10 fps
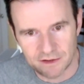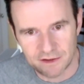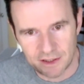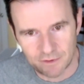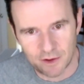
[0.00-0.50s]

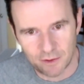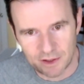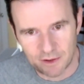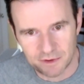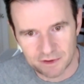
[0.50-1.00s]
even though
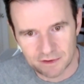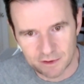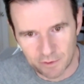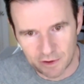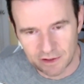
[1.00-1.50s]
he was
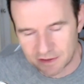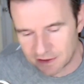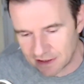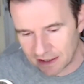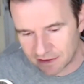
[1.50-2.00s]
severely
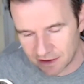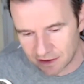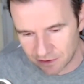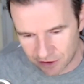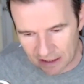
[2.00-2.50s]
dyslexic
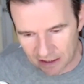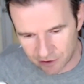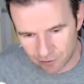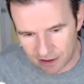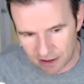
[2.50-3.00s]
and
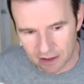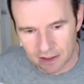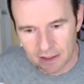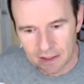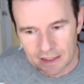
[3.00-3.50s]
challenged reading,
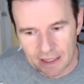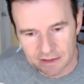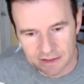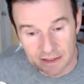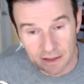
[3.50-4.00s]
as
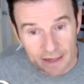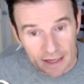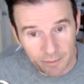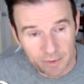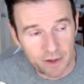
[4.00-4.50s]
indeed I
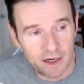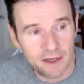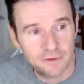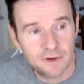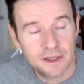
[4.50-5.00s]
am in my
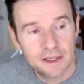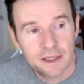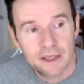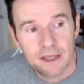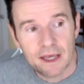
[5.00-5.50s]
life.
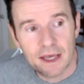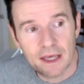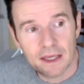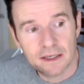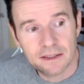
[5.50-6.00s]

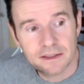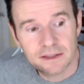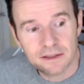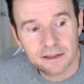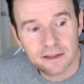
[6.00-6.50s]
And
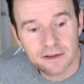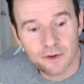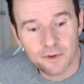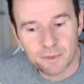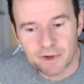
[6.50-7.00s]
there
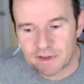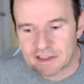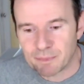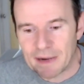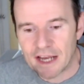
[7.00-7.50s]
was a bit of a
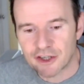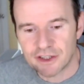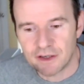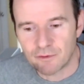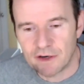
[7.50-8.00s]
splash
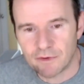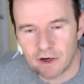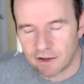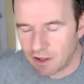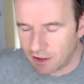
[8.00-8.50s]
in a river,
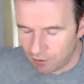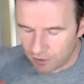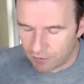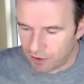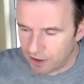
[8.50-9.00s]
or not in a
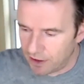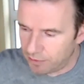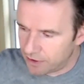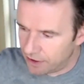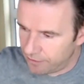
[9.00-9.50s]
river, in a
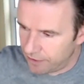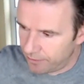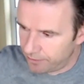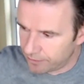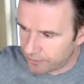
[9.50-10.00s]
kind of a
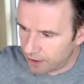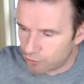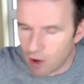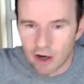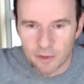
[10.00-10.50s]

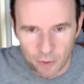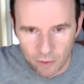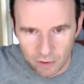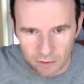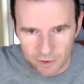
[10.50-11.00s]
rock
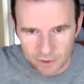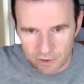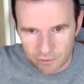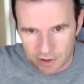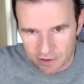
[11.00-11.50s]
pool where the
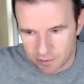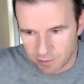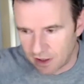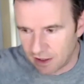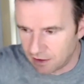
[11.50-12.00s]
river had
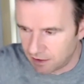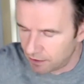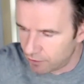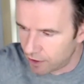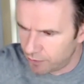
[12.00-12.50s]
subsided, in
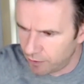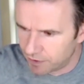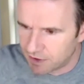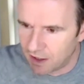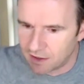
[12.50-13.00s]
a rock pool
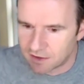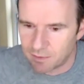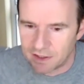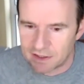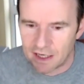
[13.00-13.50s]
beside us.
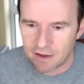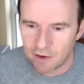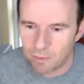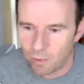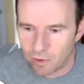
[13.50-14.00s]
My dad got
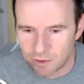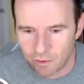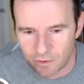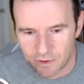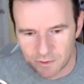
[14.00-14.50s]
up and walked
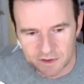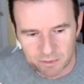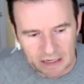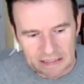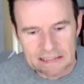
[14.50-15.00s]
over, and there's this
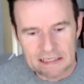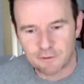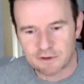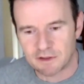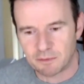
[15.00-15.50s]

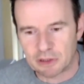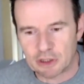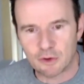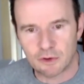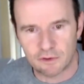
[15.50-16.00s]
magnificent,
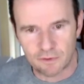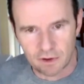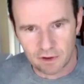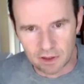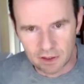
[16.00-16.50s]

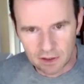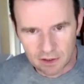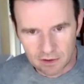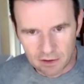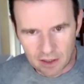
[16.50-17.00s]
beautiful,
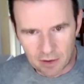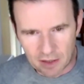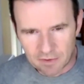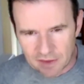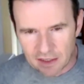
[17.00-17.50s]
I
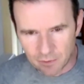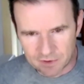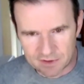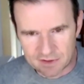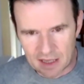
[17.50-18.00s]
think it was a
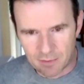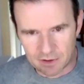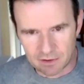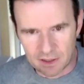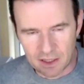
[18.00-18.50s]

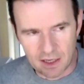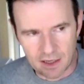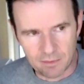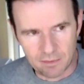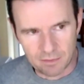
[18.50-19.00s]
salmon,
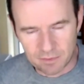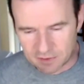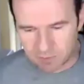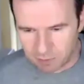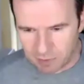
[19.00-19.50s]
this
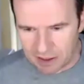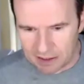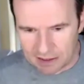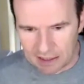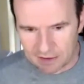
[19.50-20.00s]
big,
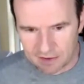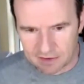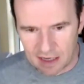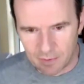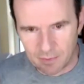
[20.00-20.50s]
lengthy
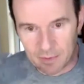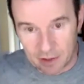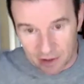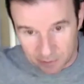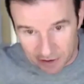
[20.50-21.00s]
salmon, maybe not
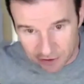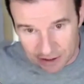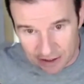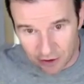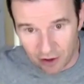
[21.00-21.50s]
as big as you
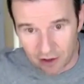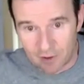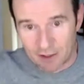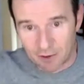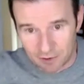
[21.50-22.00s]
get in
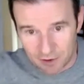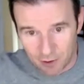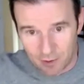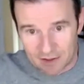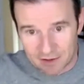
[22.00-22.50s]
Colorado or in the
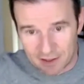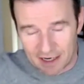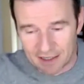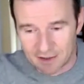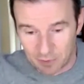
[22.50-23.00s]
US or
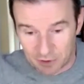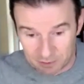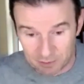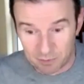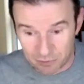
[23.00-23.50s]
Canada, but
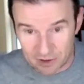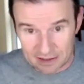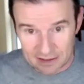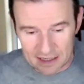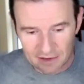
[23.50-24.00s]
pretty
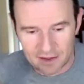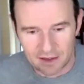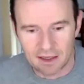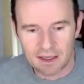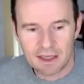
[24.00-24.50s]
lengthy.
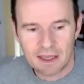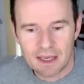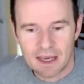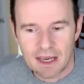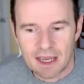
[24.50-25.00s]

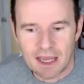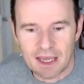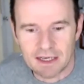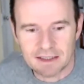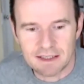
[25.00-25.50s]
And